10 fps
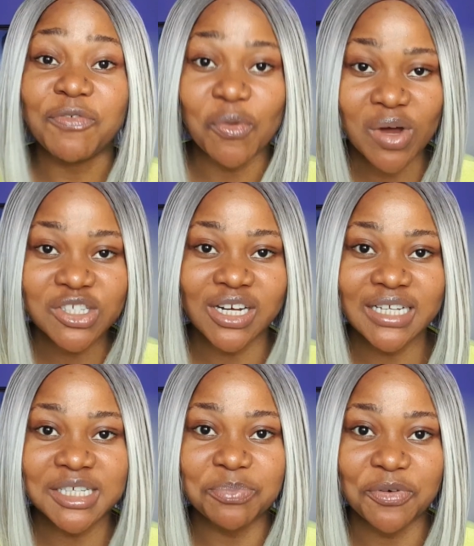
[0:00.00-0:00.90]
you want your
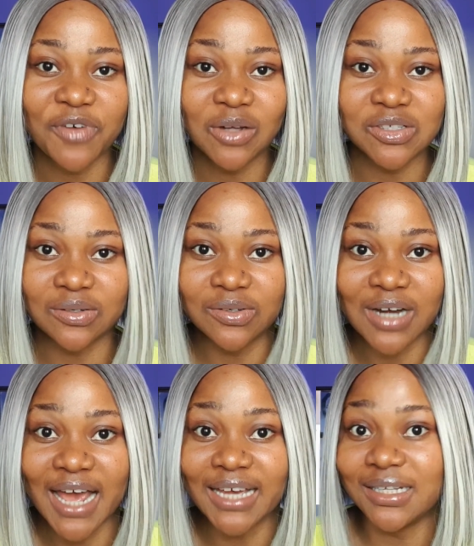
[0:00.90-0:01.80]
LinkedIn profile to look
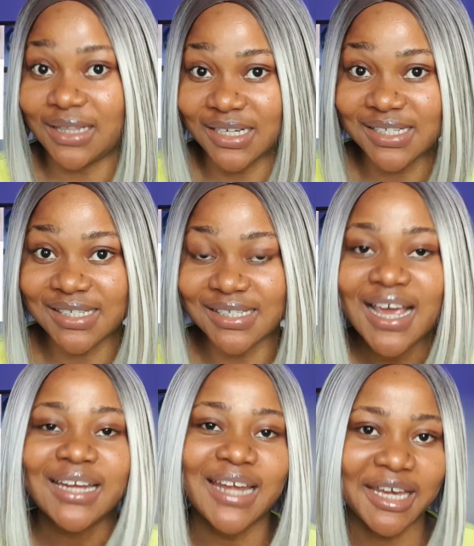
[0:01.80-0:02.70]
like this,
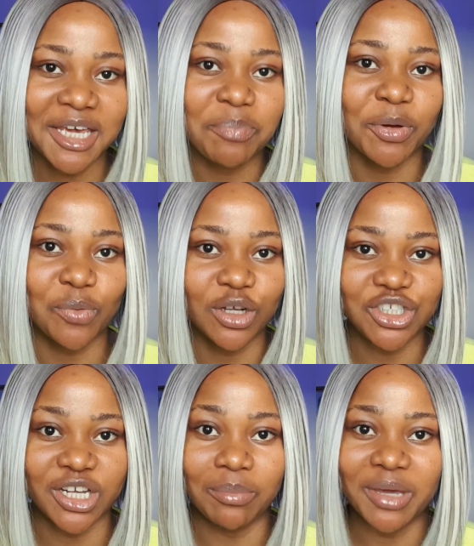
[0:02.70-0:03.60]
then keep on
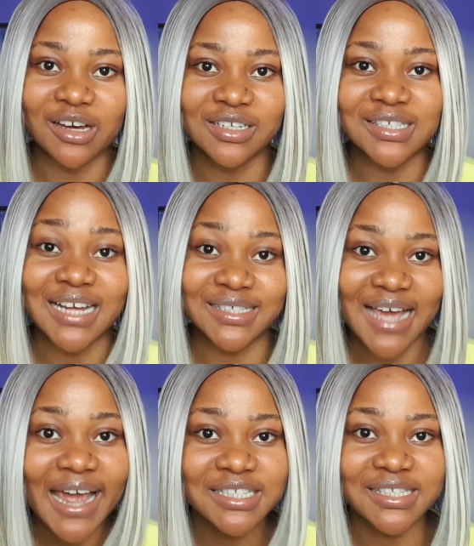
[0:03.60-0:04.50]
watching because
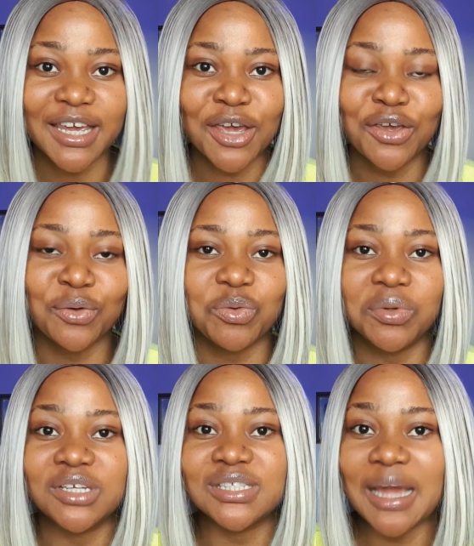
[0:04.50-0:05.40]
aside taking you through
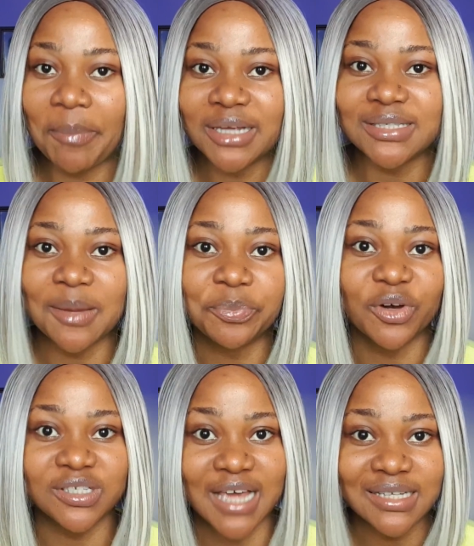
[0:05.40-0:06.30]
the step by step
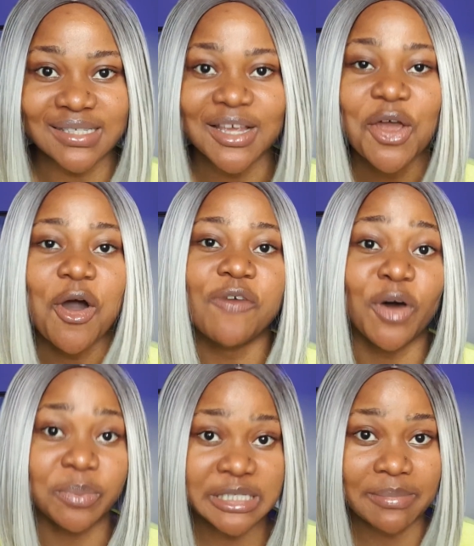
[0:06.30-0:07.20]
process of
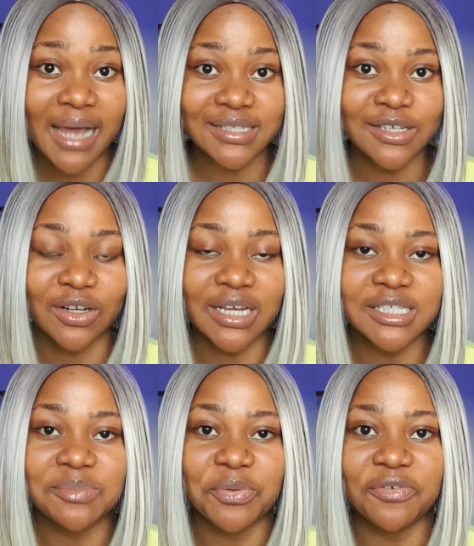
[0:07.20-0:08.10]
optimizing your
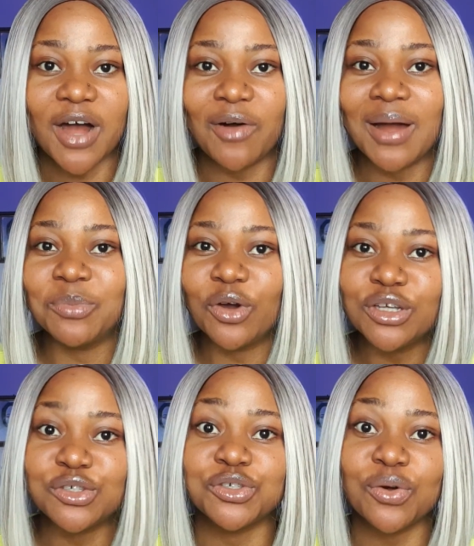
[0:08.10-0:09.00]
LinkedIn profile, I'm going
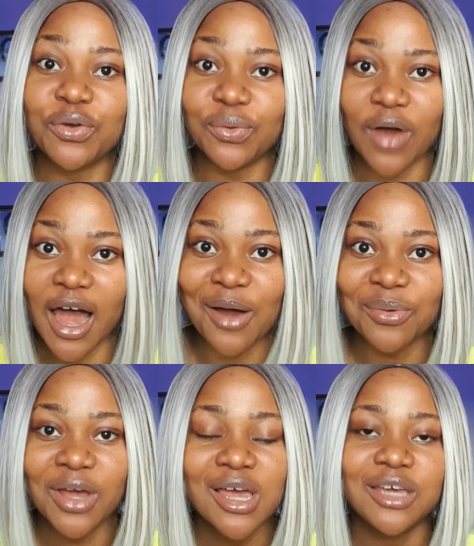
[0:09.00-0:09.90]
to show you
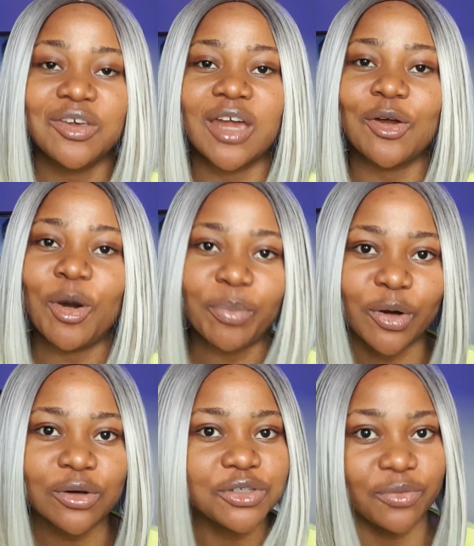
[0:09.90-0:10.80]
how you can
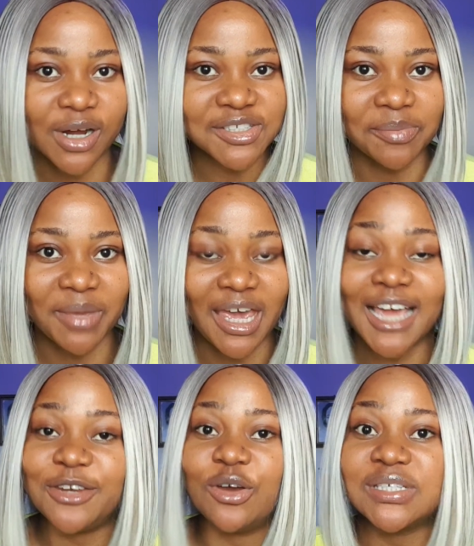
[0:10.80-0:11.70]
upload your resume
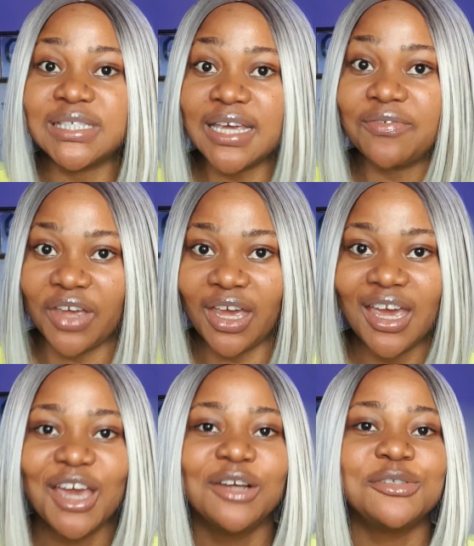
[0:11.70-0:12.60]
and your CV
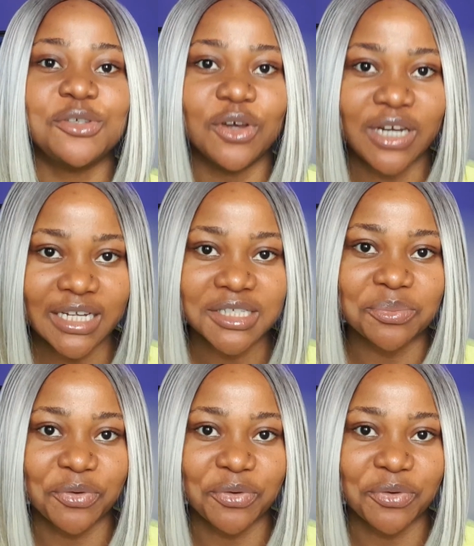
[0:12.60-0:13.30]
to your LinkedIn